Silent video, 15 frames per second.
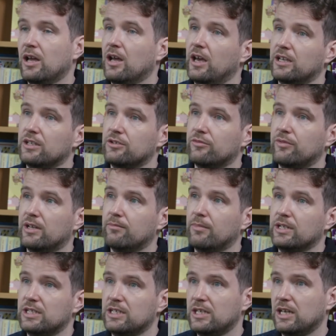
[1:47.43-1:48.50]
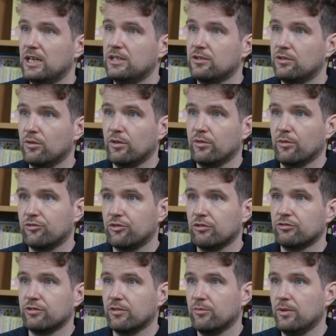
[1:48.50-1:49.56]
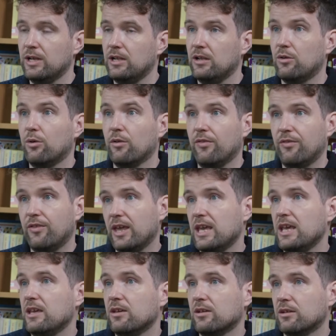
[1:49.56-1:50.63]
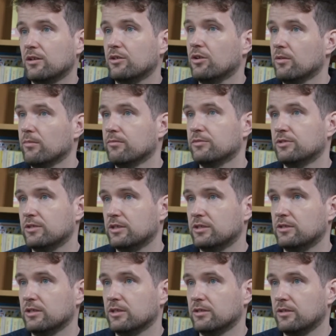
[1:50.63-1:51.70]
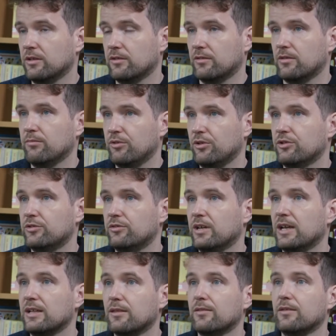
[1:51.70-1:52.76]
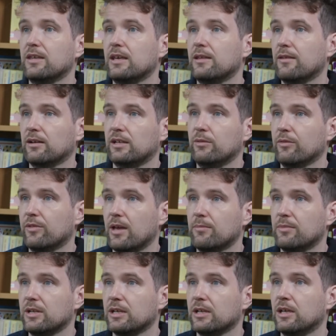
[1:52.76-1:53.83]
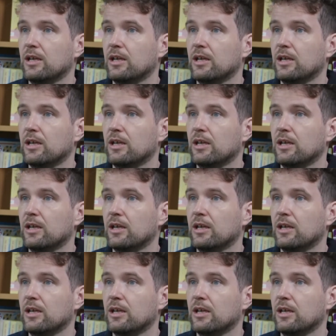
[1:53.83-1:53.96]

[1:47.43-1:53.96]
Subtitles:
I can direct my TA to go to those children as well, or they can come to the computer and see exactly what's happening.